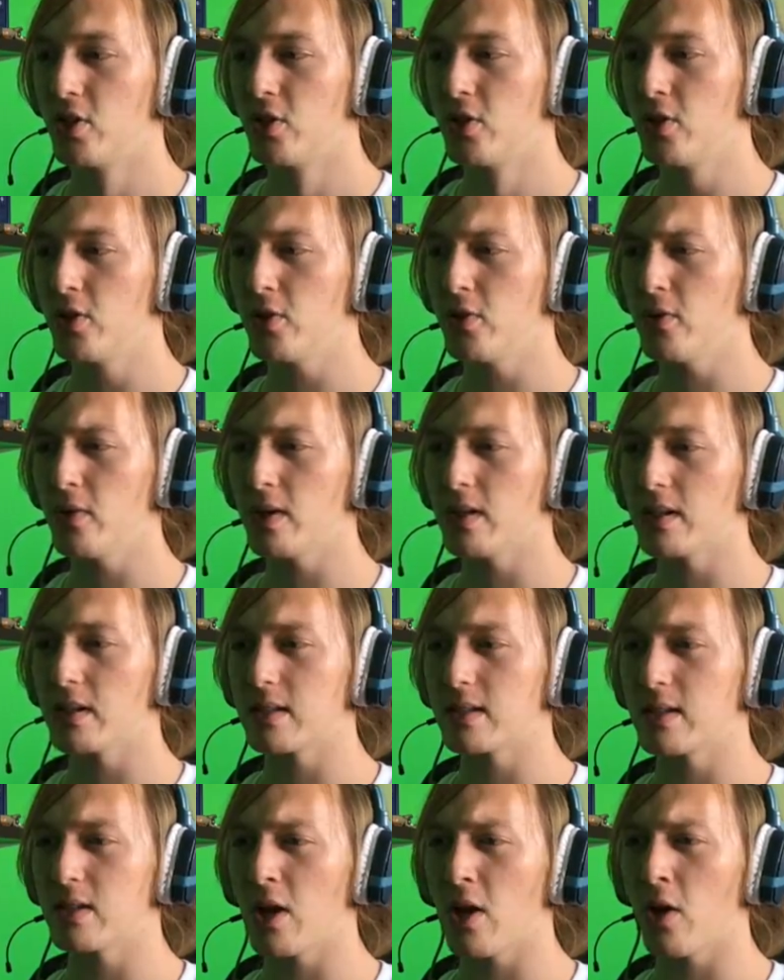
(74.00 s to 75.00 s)
Who?
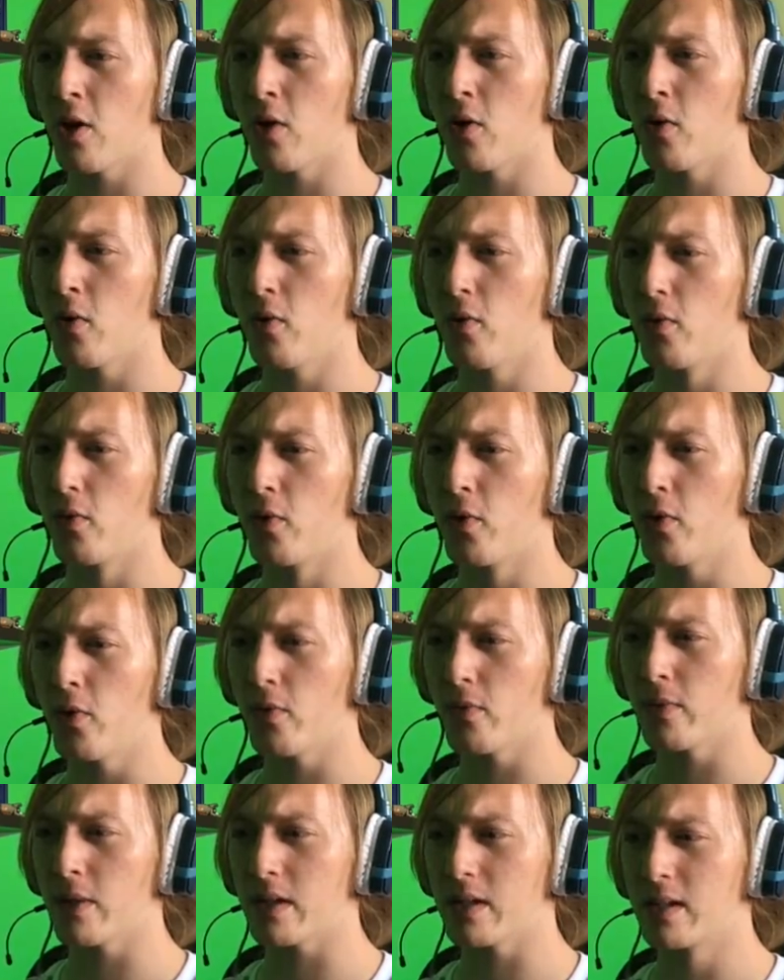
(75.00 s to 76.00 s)
No. Who?
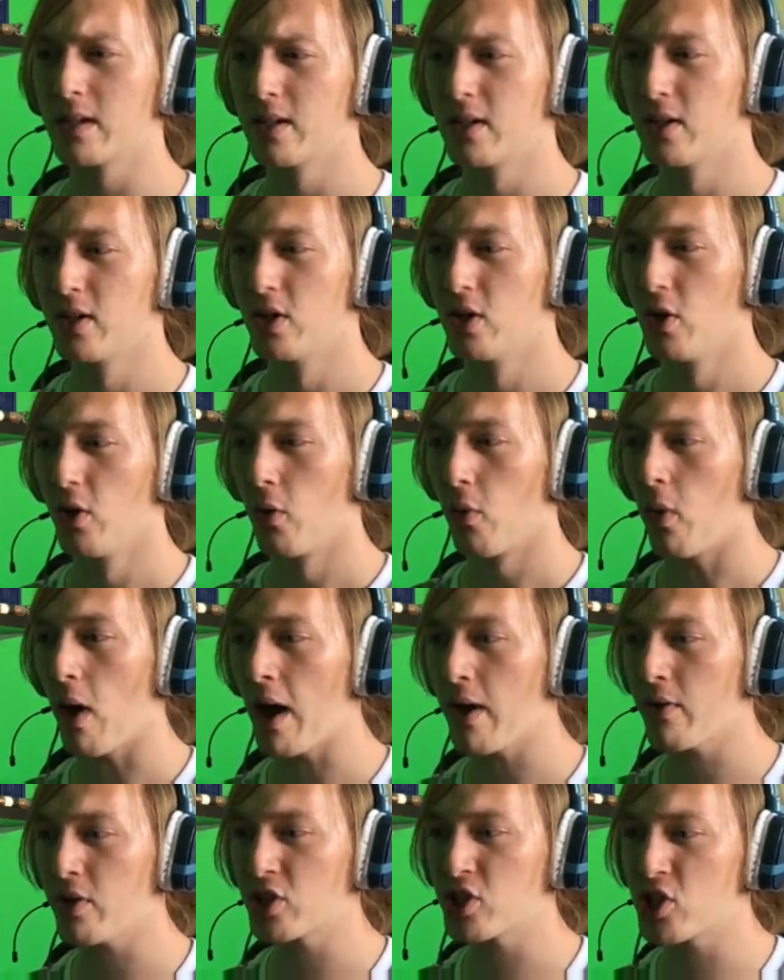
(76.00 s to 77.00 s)
What?
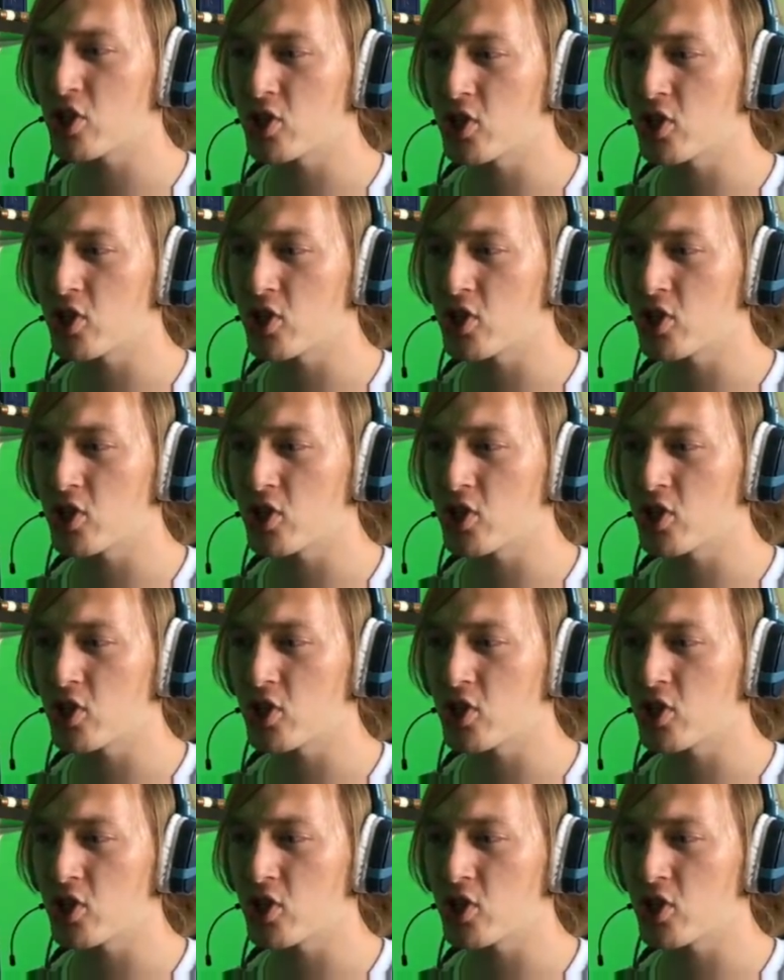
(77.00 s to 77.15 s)
Why would you